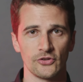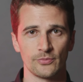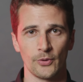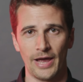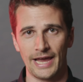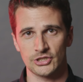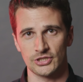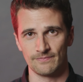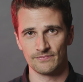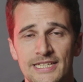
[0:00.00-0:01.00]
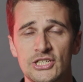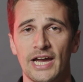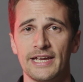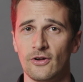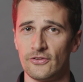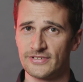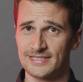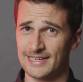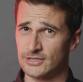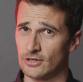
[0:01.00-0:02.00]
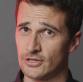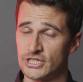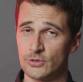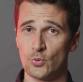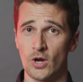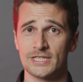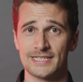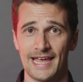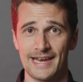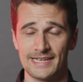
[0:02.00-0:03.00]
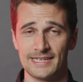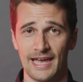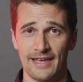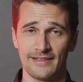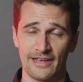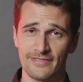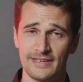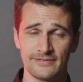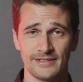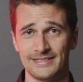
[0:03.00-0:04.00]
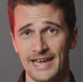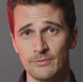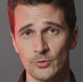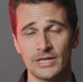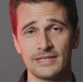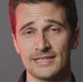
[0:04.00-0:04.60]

I Osmo Action. D J I calls this technology Rock Steady, and I think the name really